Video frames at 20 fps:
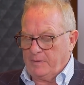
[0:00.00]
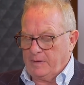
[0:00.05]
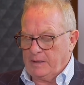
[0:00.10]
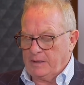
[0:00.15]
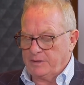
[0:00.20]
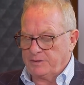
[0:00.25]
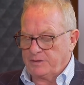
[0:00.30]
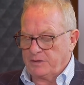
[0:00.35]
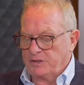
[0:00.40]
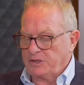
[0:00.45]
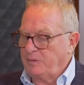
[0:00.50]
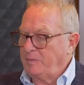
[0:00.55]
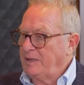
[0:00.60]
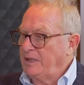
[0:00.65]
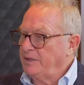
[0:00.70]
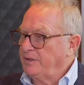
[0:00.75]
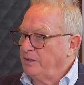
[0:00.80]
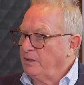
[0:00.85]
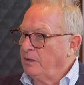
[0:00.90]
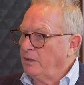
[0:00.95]
is that
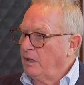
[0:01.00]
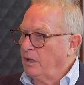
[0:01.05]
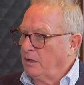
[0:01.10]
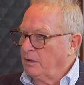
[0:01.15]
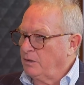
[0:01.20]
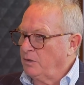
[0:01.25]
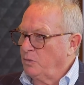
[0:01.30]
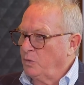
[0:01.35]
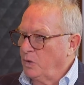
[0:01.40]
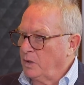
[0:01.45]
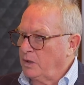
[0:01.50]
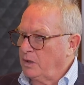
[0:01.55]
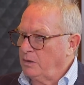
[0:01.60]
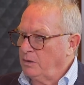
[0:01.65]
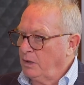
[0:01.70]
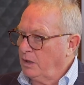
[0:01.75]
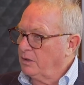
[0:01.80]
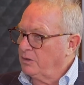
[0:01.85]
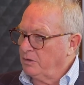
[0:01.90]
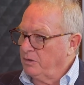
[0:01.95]
Sabina did a lot of good work, a
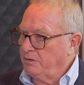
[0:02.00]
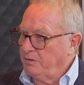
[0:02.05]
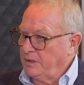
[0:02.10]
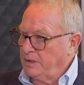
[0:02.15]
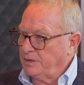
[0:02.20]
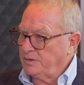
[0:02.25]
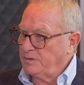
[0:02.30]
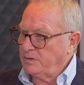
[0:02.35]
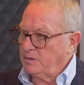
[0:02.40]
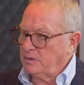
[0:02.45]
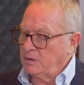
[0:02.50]
lot of good things.